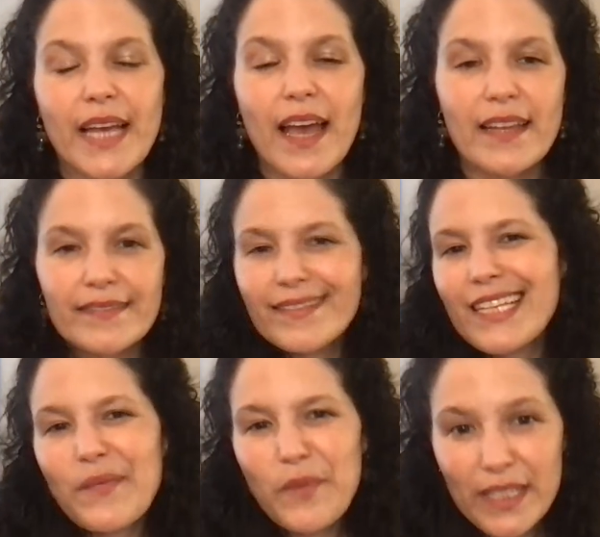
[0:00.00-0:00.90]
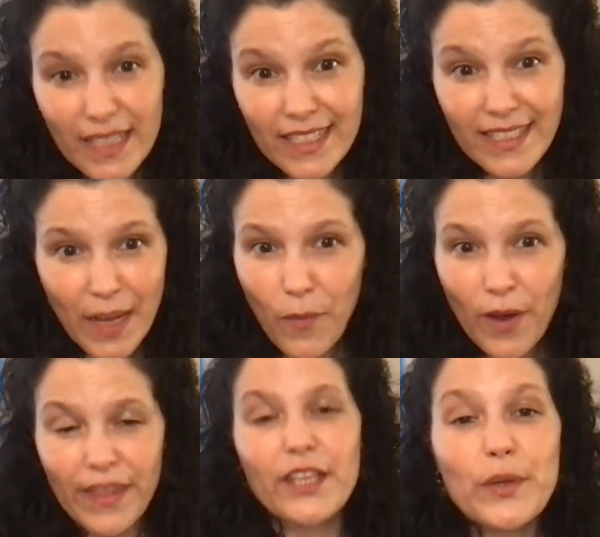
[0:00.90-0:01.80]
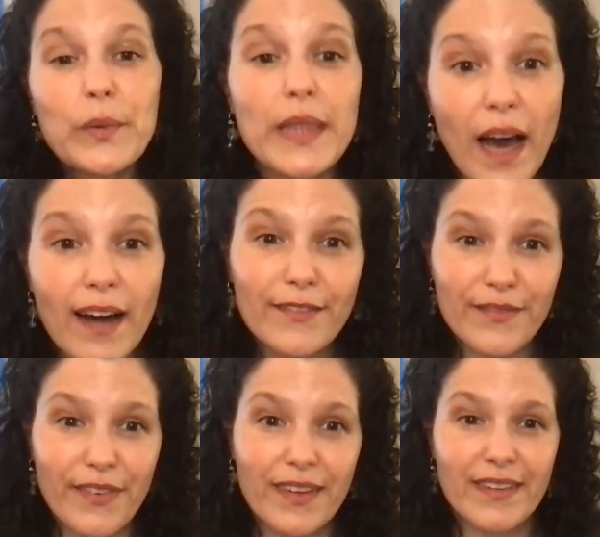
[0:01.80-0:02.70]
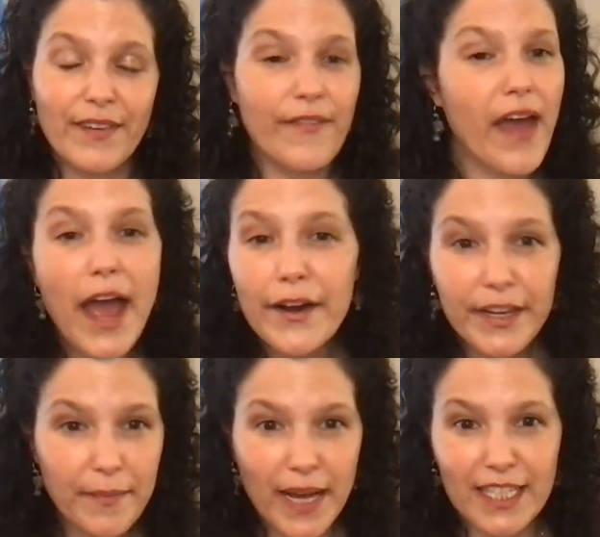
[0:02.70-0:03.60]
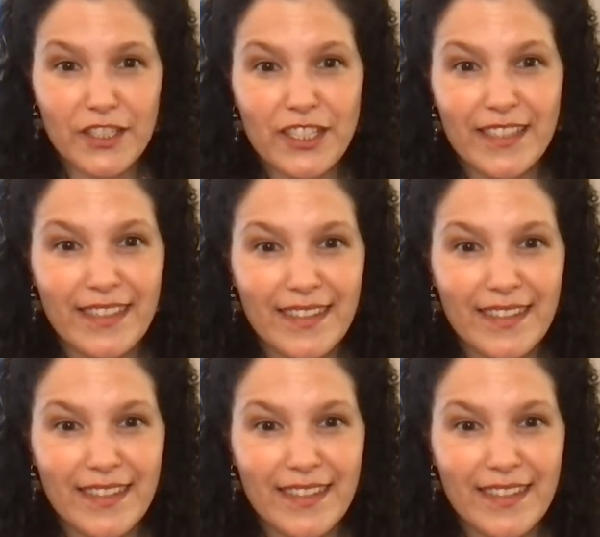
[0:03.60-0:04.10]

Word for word: And someone, it's someone that you love very much.